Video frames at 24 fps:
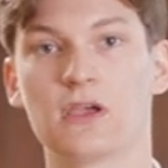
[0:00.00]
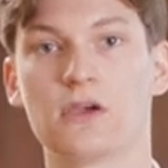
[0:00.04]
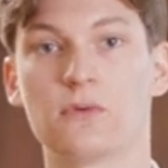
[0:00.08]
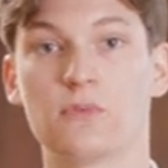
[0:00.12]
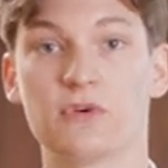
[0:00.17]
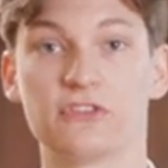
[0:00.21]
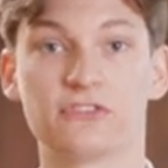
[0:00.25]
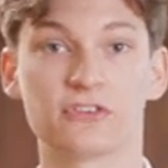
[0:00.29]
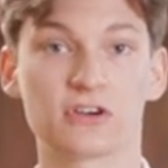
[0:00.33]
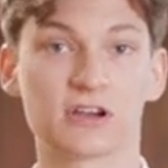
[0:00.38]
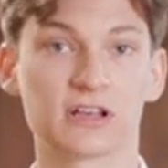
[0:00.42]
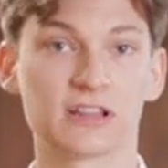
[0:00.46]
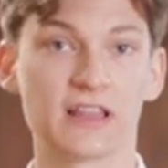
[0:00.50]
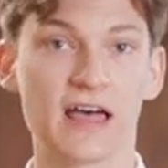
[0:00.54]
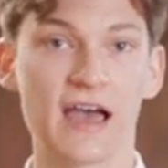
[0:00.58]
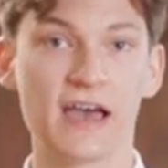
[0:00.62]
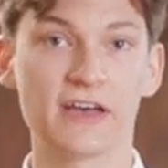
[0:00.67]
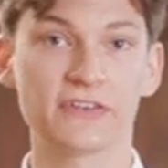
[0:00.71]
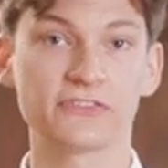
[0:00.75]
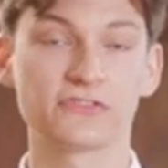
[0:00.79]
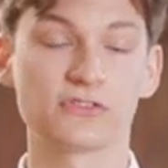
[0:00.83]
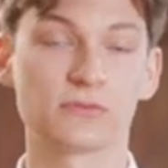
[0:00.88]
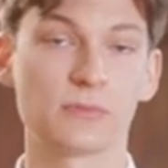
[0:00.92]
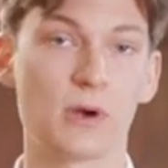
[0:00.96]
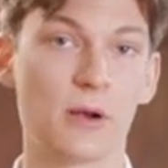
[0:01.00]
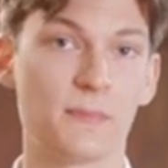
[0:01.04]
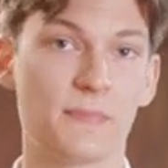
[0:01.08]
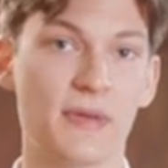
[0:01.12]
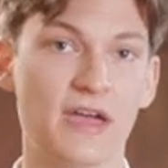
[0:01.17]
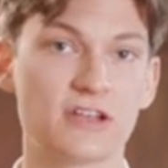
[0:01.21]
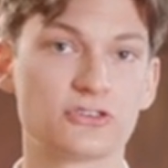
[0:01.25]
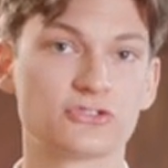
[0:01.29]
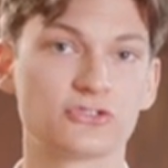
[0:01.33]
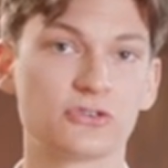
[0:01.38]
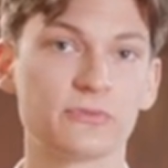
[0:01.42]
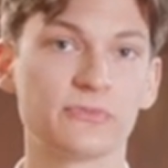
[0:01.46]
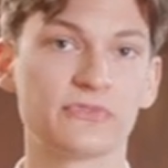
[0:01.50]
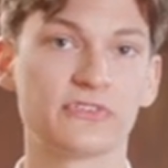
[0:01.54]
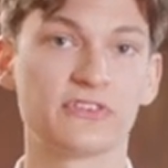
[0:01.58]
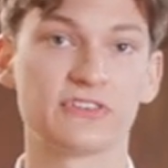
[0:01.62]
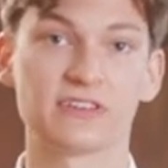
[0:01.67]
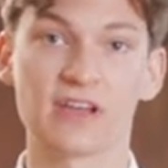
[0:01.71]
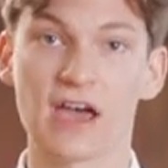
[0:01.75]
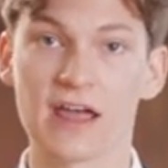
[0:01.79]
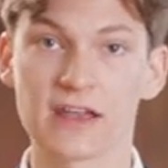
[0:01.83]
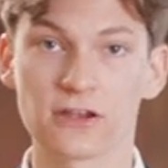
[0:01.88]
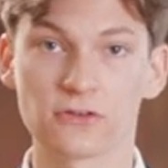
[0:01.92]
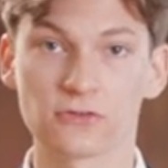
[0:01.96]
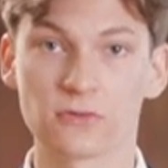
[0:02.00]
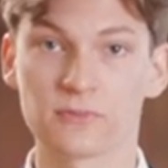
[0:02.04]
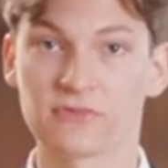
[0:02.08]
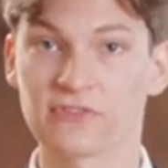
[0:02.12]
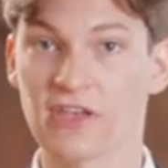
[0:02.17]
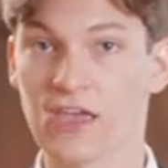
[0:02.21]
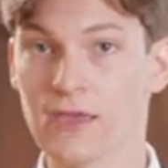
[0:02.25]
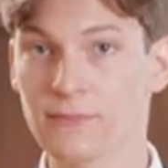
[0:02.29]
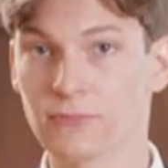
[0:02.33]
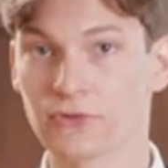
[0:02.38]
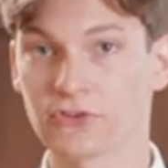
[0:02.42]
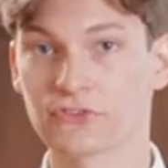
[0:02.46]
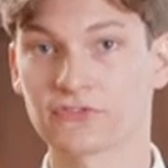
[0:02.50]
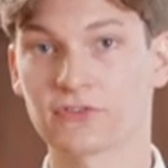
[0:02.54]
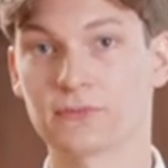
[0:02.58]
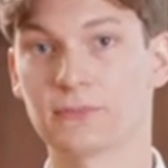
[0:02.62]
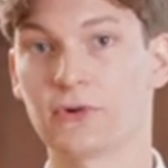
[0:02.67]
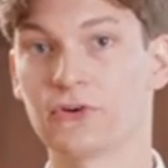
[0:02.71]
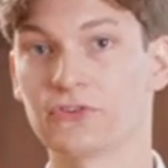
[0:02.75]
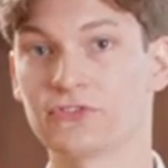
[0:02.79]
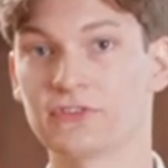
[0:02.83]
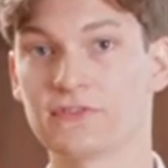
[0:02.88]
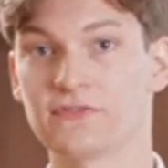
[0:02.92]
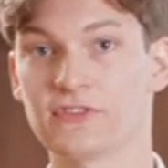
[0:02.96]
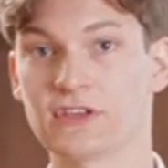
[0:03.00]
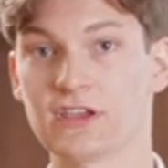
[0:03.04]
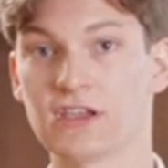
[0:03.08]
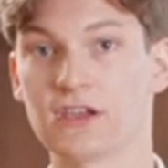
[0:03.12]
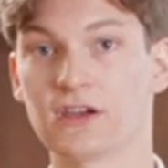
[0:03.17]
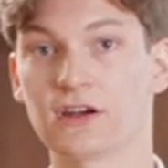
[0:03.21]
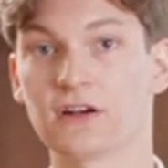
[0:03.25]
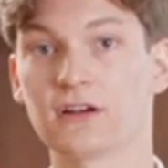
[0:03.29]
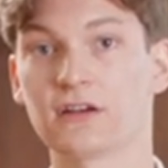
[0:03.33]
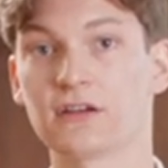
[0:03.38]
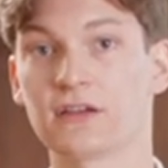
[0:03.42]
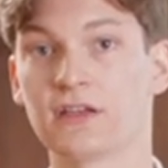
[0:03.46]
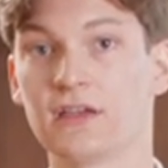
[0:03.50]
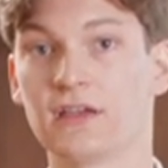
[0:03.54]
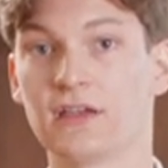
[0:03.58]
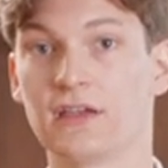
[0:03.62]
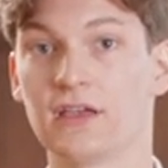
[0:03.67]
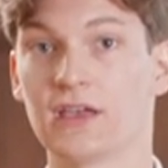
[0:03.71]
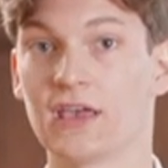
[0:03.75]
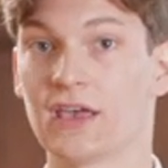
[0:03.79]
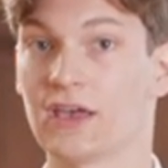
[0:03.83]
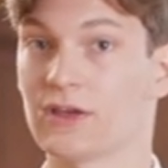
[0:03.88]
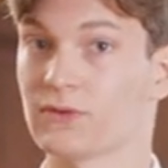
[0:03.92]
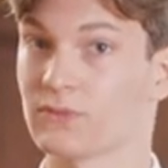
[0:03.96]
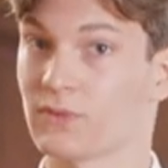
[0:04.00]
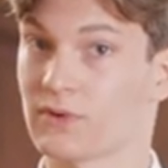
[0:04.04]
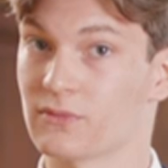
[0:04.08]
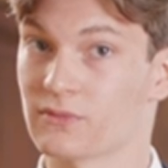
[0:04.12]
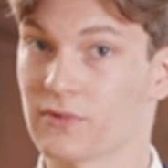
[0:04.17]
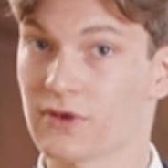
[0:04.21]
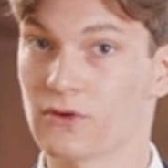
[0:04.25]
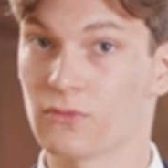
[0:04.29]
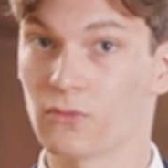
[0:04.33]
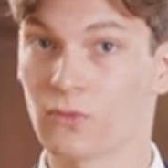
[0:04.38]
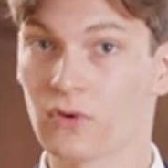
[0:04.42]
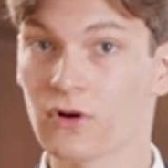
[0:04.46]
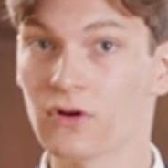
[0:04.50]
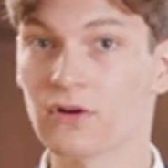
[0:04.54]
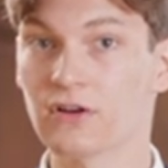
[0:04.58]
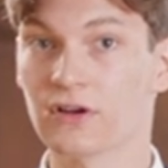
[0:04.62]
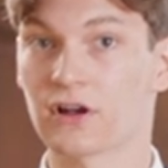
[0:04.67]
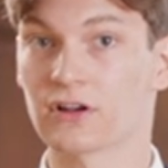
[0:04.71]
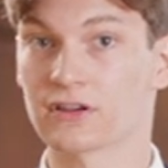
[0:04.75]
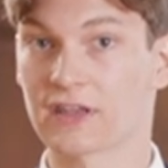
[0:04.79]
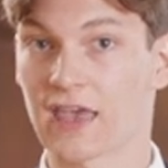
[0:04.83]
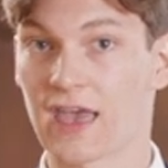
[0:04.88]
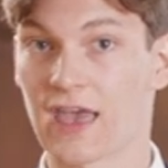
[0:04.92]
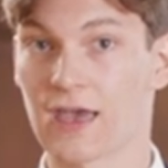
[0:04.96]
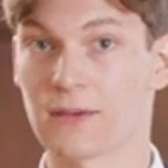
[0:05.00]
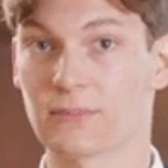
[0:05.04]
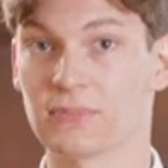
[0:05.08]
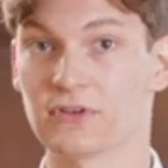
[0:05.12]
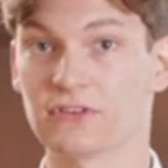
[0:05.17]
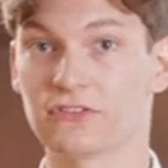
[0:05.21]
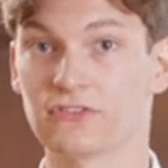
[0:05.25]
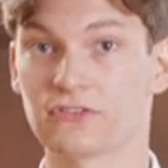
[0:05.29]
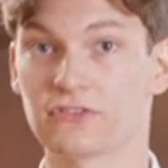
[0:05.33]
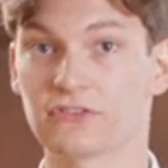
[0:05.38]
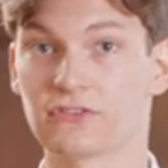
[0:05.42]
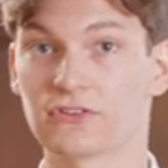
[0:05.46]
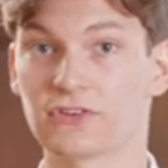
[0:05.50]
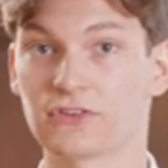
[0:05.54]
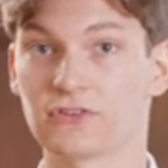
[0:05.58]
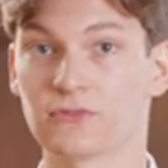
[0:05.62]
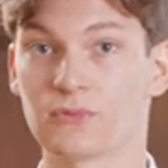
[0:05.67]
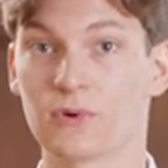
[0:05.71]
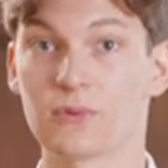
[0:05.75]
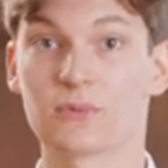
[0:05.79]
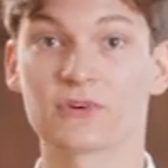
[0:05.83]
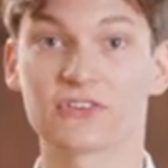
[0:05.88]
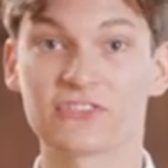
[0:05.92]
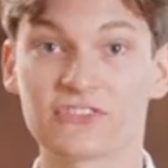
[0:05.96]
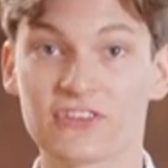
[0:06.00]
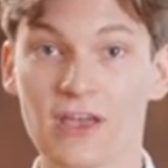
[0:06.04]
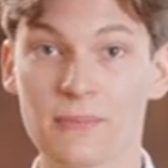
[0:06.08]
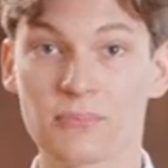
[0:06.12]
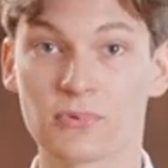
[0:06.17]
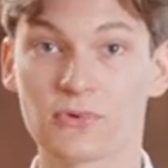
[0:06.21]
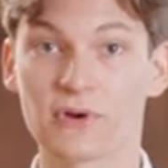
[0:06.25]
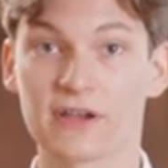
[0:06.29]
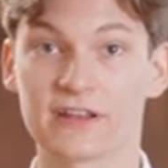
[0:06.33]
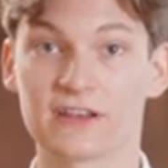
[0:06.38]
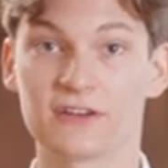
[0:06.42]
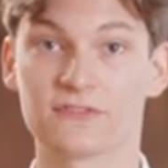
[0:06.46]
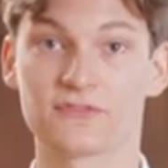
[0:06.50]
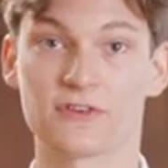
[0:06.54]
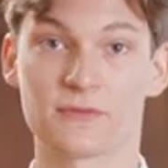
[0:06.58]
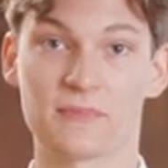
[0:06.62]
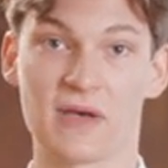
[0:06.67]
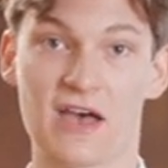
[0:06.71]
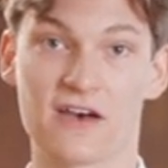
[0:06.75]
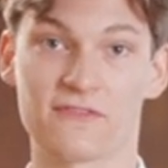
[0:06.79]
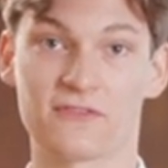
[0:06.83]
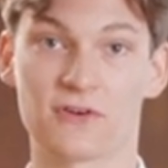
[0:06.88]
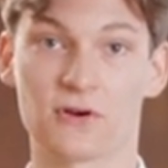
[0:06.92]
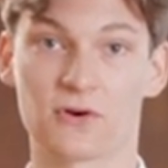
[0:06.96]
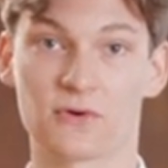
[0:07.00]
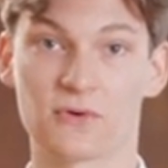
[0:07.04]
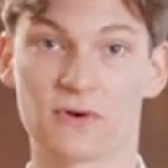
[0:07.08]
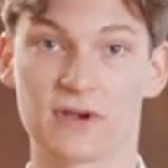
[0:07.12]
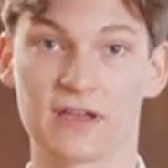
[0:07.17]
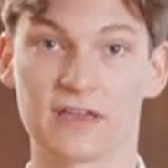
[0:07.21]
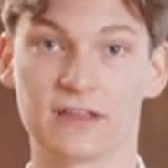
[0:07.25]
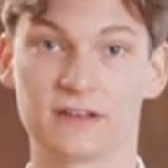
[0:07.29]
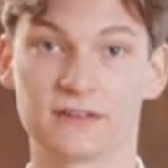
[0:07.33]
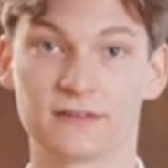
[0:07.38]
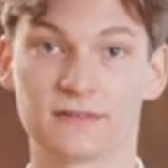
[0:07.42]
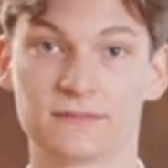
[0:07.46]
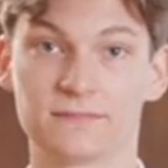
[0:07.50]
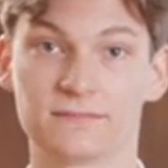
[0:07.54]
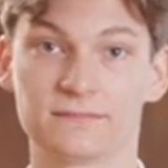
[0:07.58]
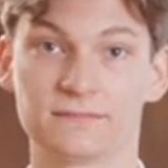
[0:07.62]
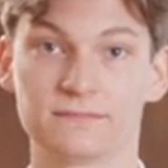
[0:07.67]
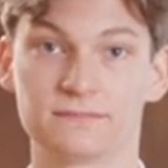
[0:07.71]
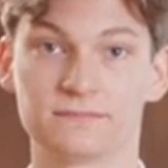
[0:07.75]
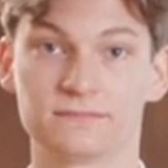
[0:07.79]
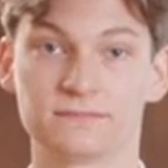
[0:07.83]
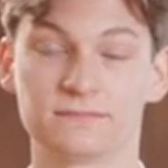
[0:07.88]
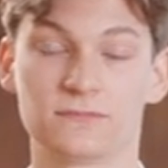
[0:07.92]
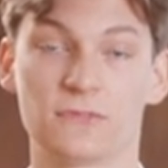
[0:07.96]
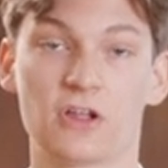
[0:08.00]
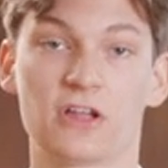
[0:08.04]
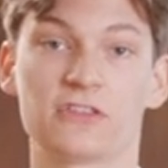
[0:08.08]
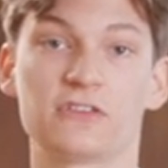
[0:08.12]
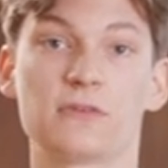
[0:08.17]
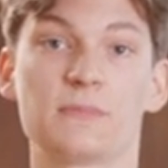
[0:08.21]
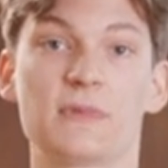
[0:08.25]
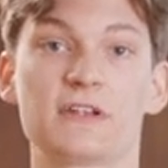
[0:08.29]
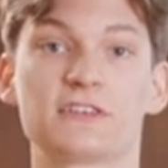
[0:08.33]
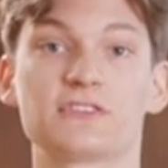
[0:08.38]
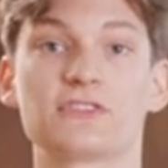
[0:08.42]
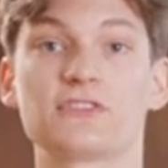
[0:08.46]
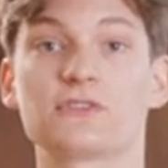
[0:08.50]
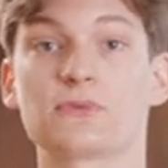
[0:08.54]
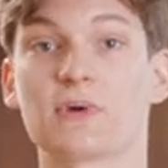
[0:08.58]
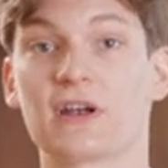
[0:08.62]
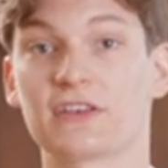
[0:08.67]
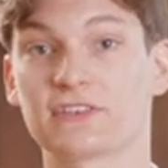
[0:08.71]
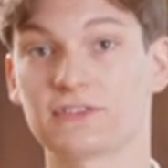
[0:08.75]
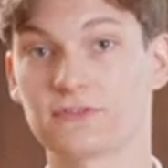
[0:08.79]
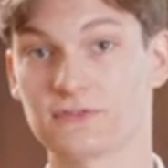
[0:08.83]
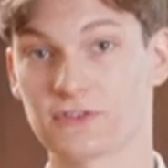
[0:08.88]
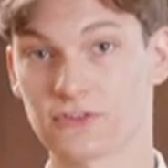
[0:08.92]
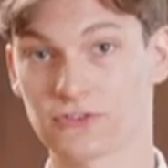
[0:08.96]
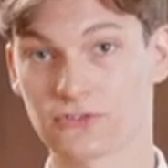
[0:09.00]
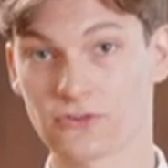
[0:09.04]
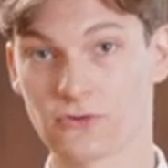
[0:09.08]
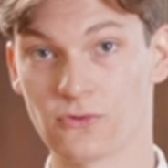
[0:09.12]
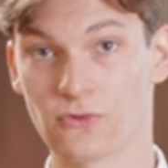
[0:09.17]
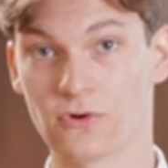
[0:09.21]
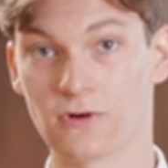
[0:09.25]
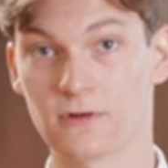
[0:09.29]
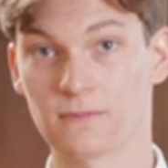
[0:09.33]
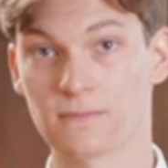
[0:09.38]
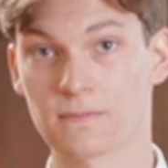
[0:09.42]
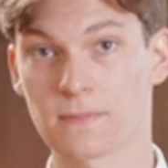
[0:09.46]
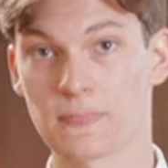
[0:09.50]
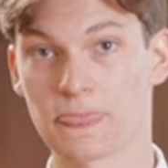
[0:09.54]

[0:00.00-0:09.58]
We took class from our bedrooms and dining room tables for most of the year, and when we were on campus, we were separated from half our grade, not to mention the rest of the school.